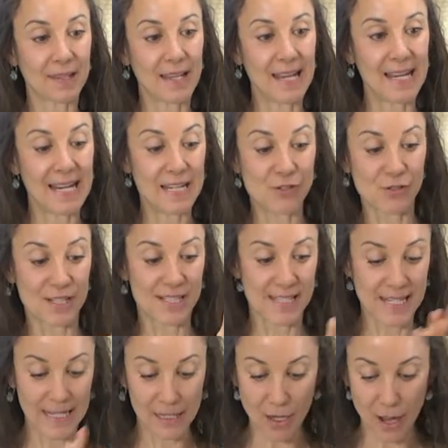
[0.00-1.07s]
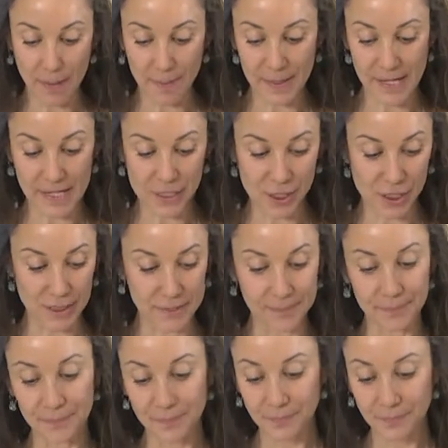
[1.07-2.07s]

an interesting combination.